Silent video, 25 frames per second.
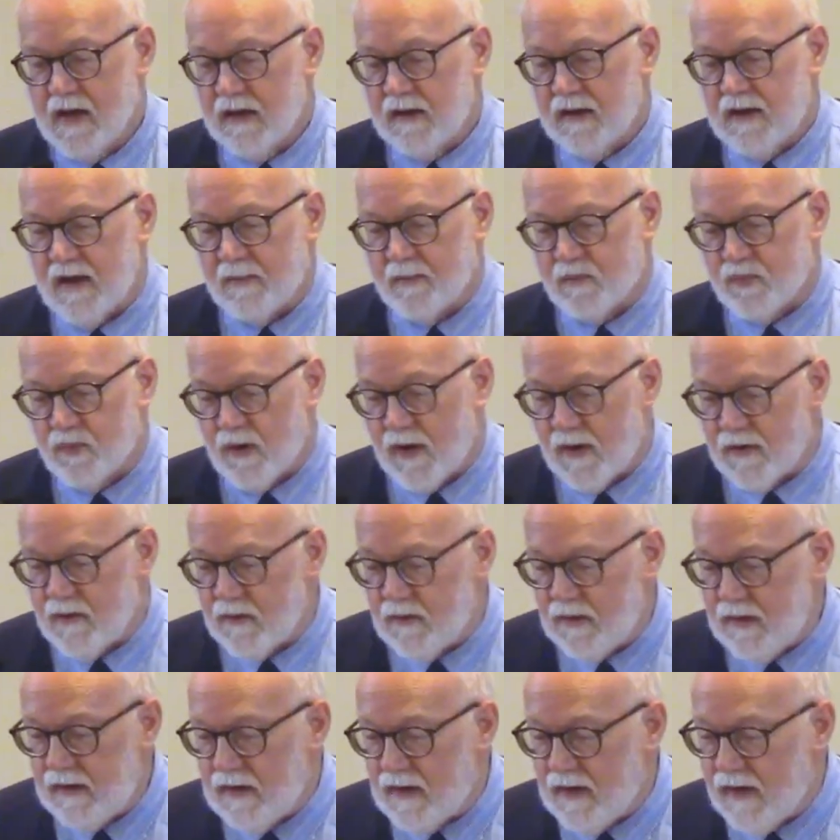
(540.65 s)
Let
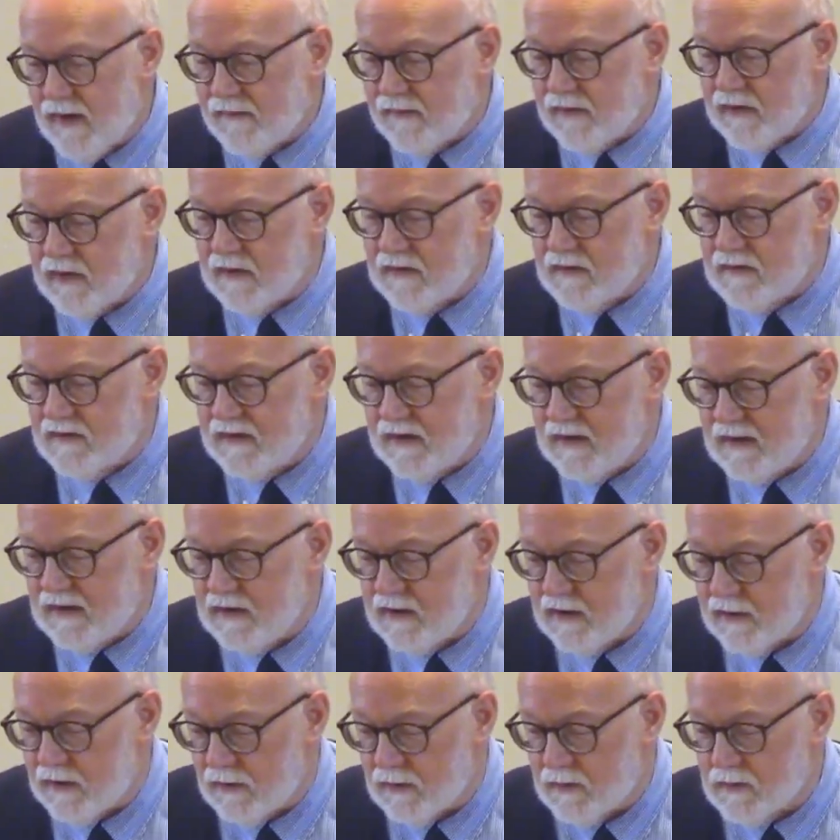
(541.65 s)
brotherly love
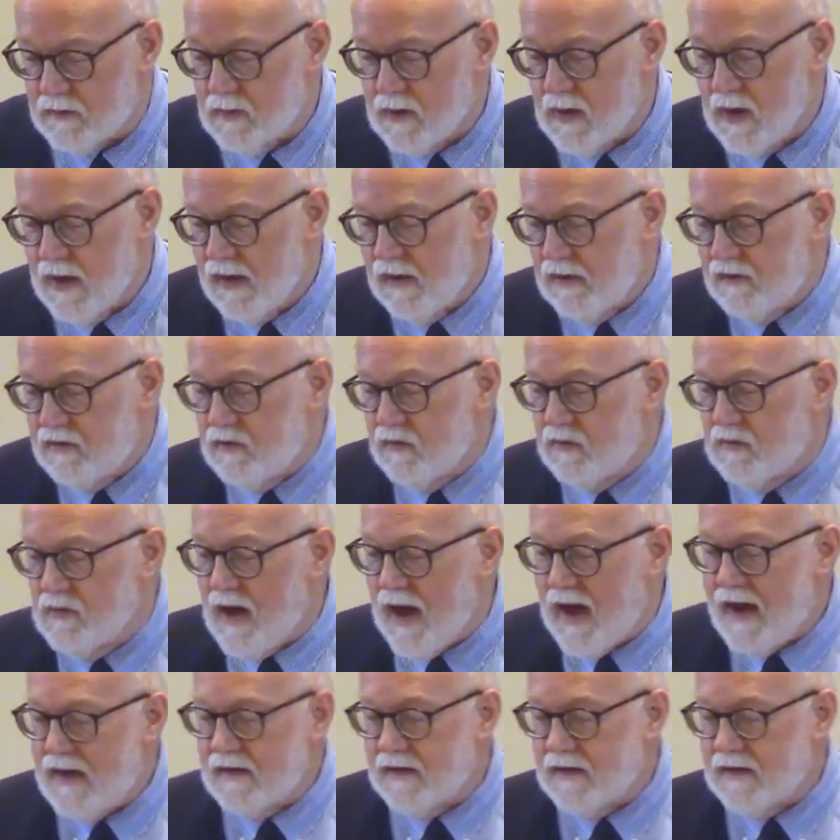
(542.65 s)
continue. Do not